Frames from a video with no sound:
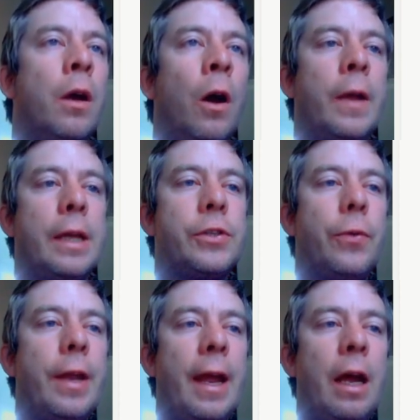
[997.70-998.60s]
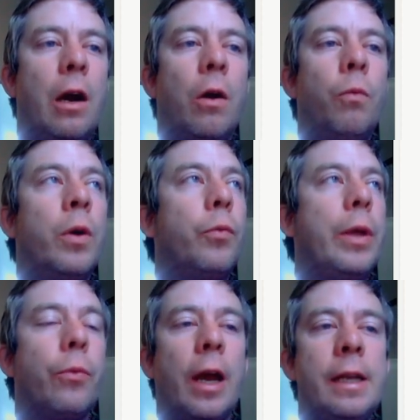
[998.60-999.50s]
Okay, so now when
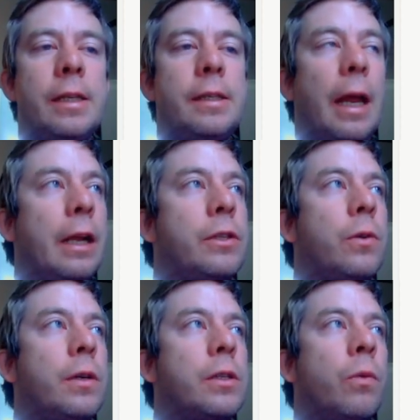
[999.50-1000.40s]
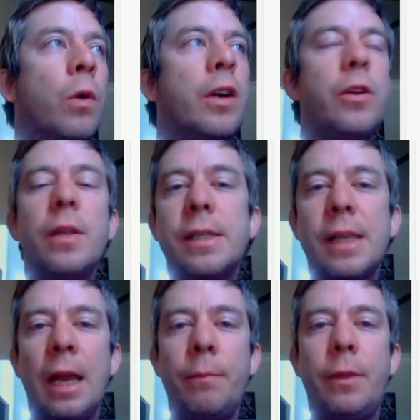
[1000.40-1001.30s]
we write to data source, we're going to do the
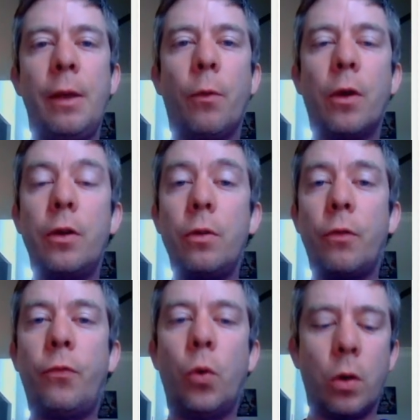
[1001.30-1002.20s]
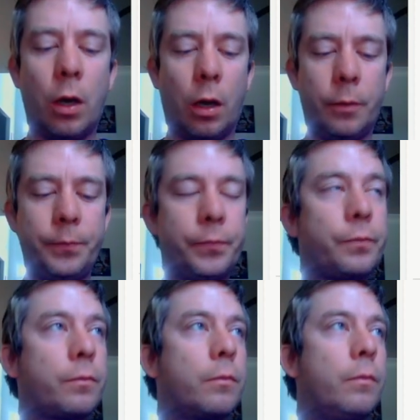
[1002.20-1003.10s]
same thing. We're going to do the for all.
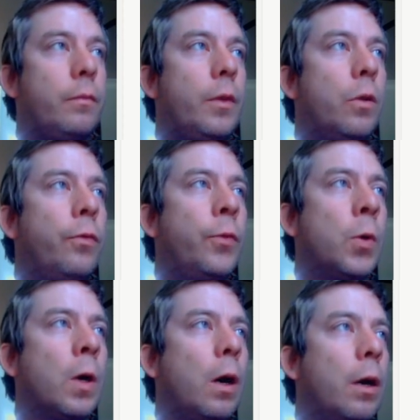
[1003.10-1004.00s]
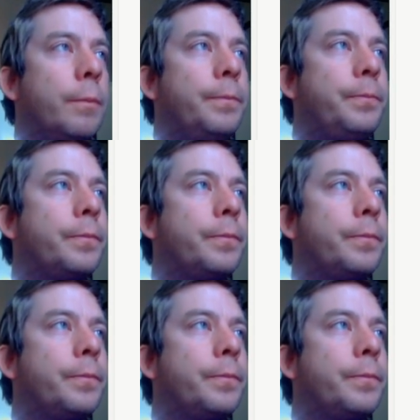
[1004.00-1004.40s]
For all.